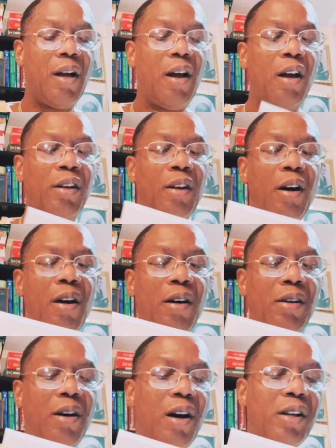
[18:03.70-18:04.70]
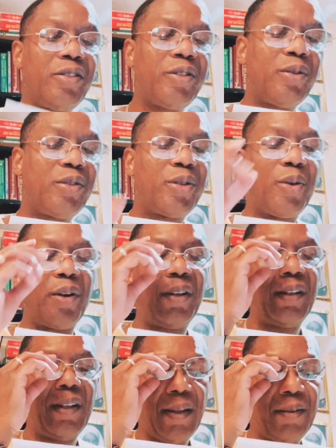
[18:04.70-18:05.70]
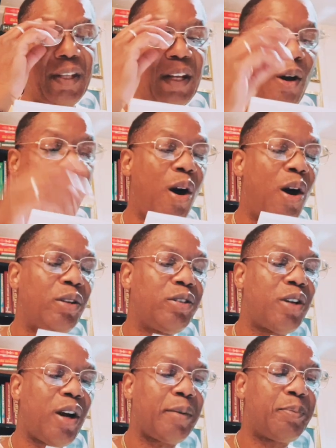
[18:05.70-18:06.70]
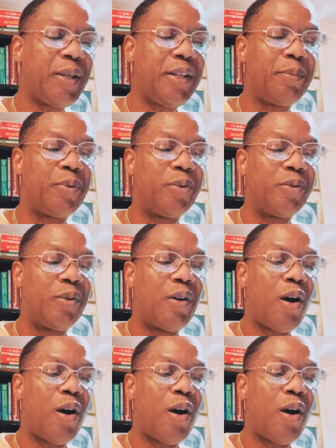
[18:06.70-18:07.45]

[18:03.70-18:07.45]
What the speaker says: Allah also taught that all dark people